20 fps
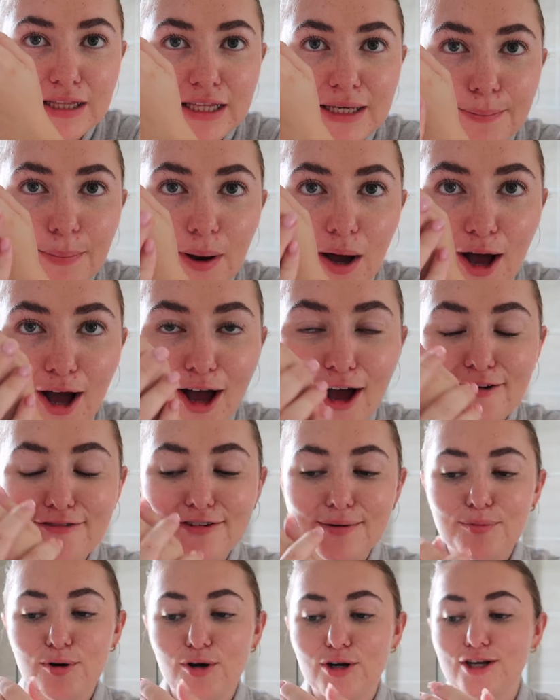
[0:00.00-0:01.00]
the
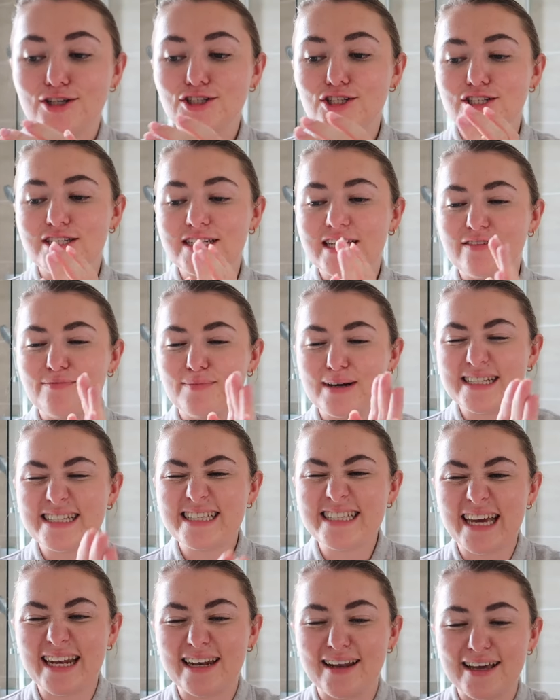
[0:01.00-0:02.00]
perfect product just to give my
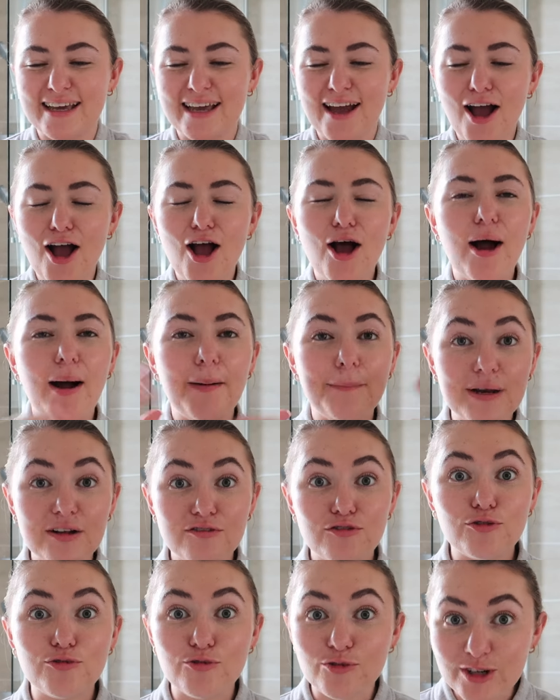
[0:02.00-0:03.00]
skin like a bit
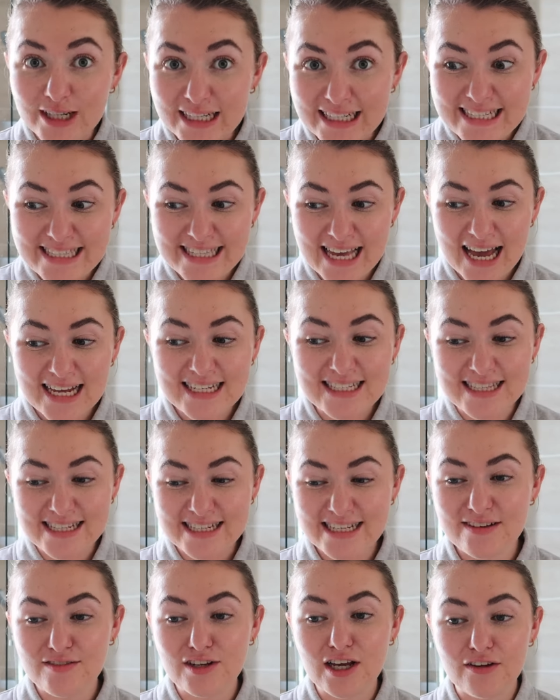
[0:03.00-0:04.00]
of a reset
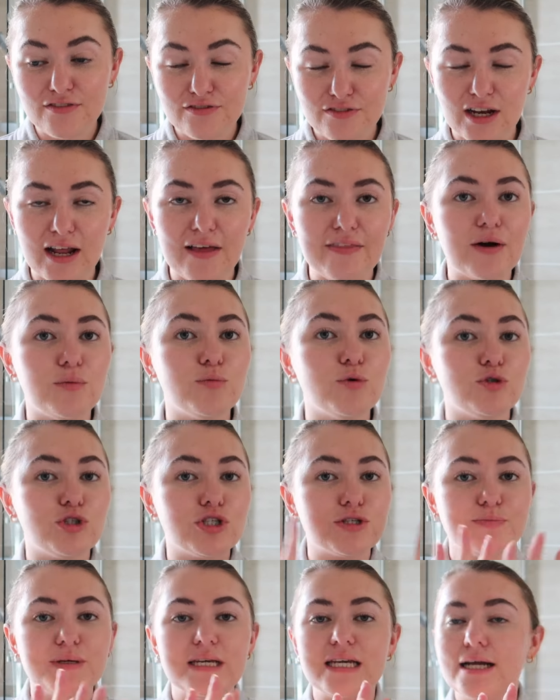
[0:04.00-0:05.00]
this evening. I feel like that will
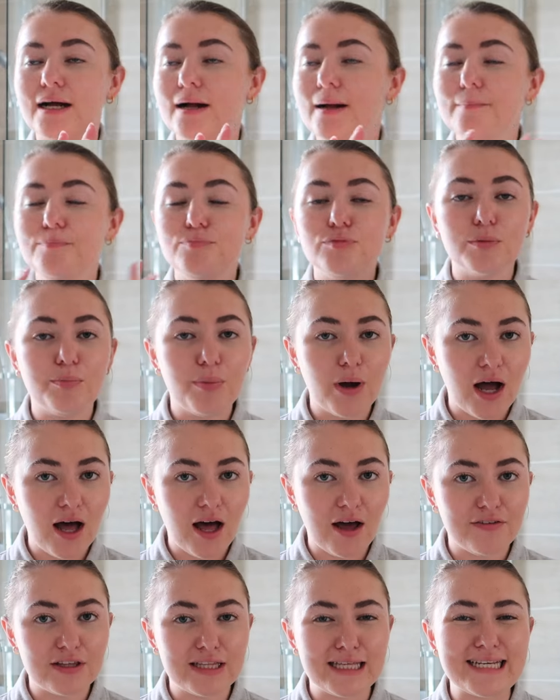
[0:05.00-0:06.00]
just be the
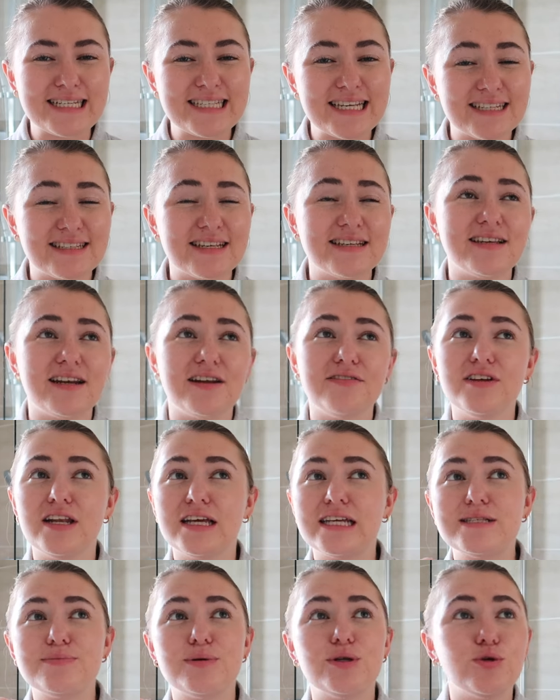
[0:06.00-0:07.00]
perfect thing, because as I said, I feel
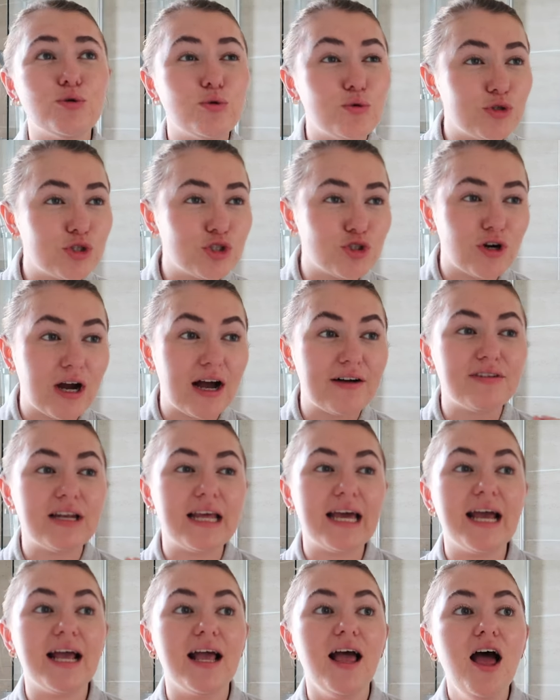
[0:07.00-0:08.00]
like it's been all the
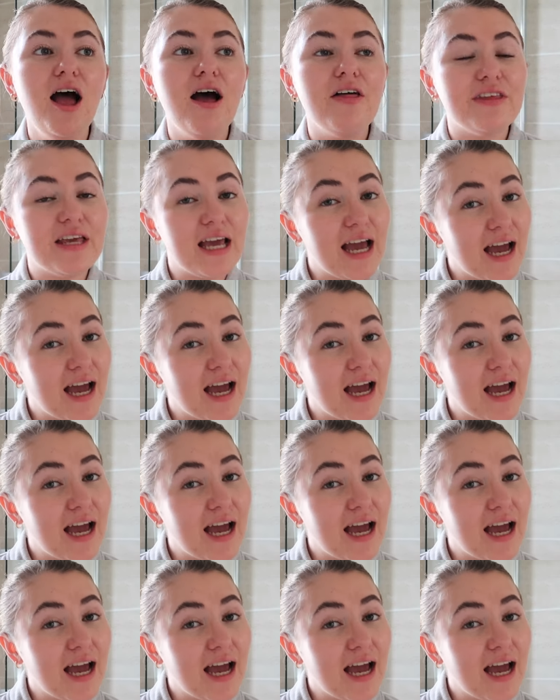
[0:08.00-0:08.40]
traveling, the